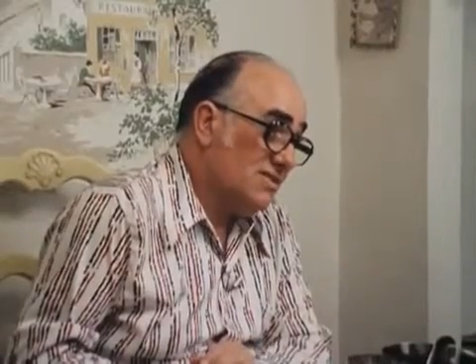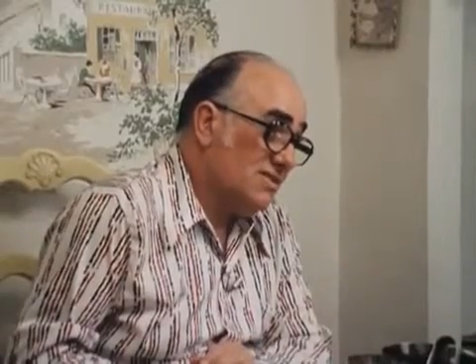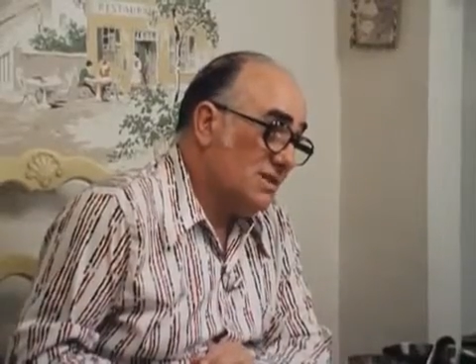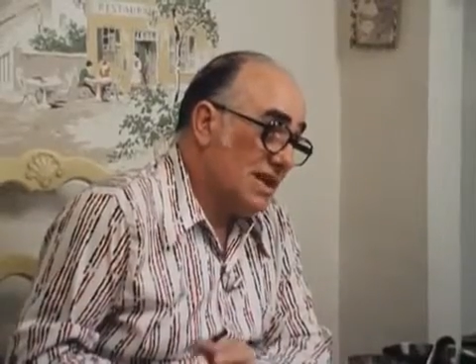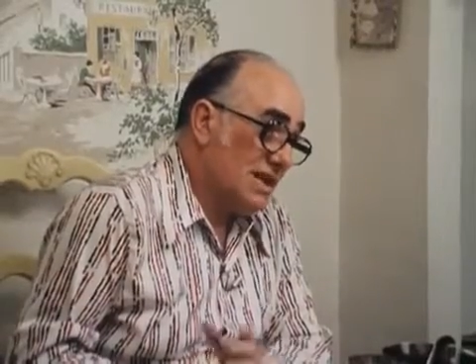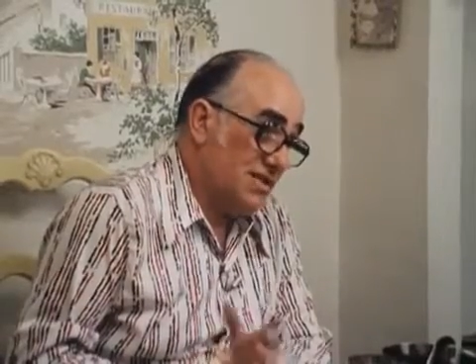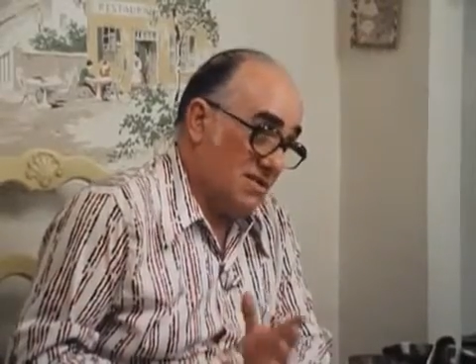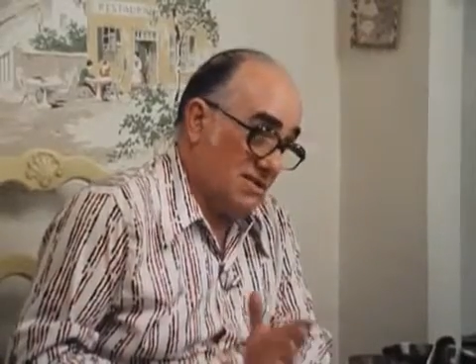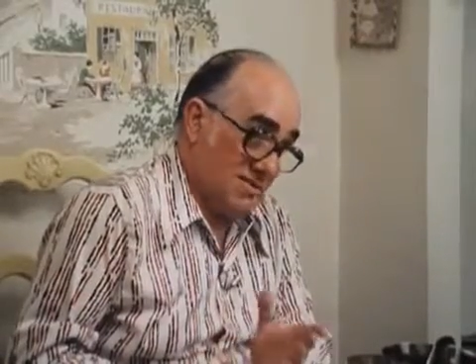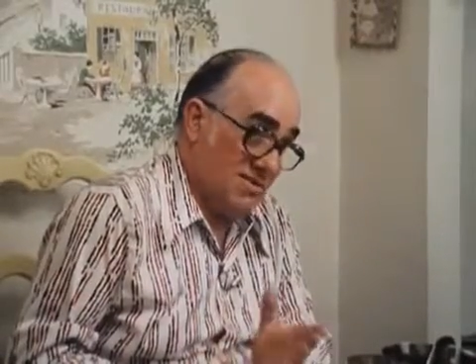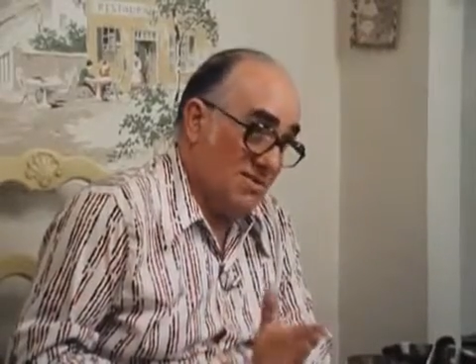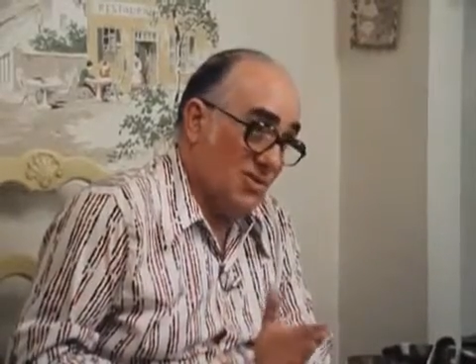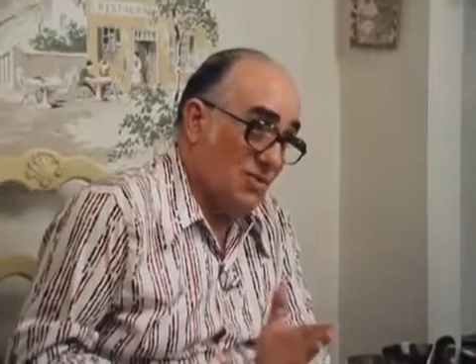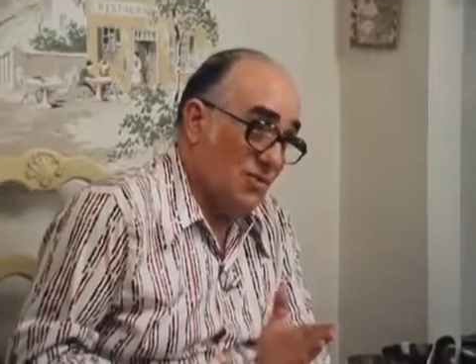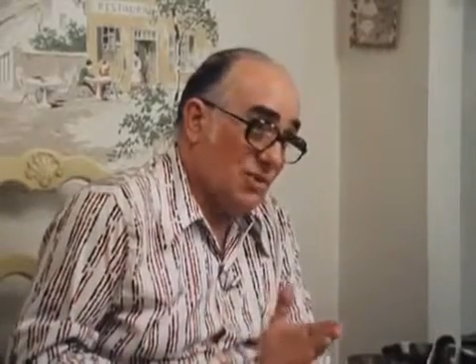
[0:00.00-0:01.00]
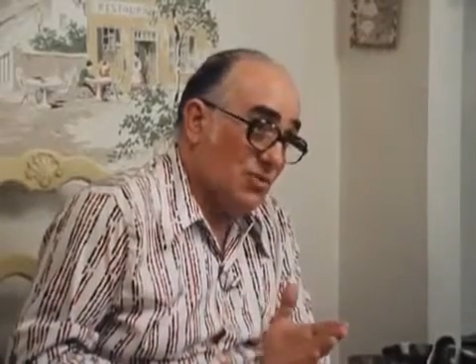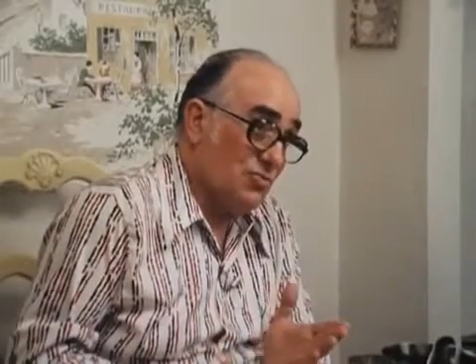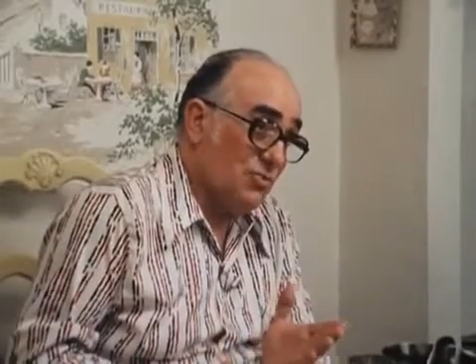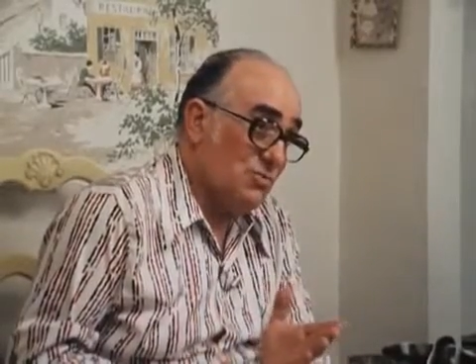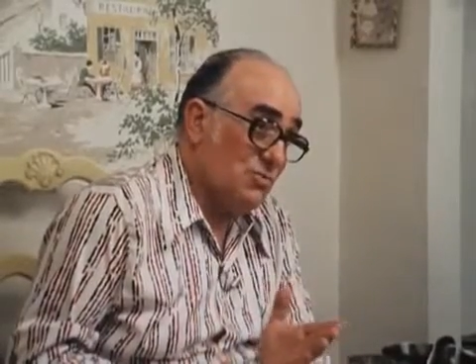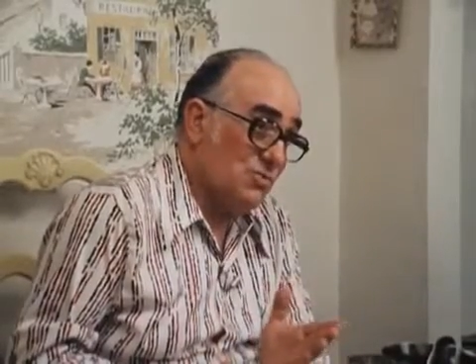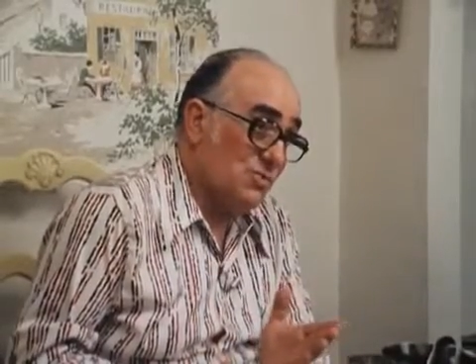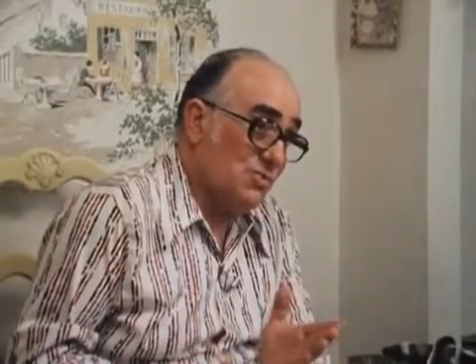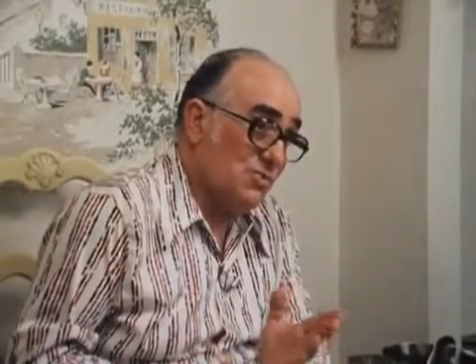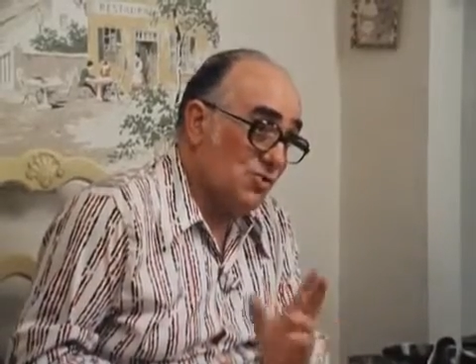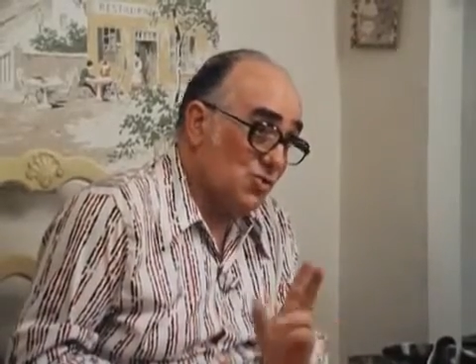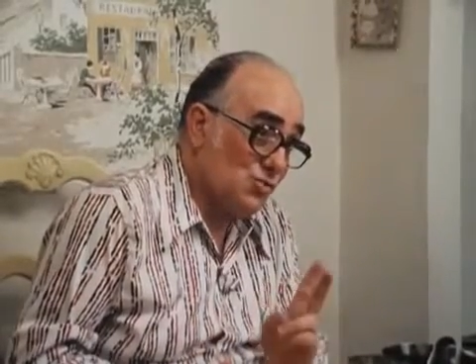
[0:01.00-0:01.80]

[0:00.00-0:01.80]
We had, with the room, 2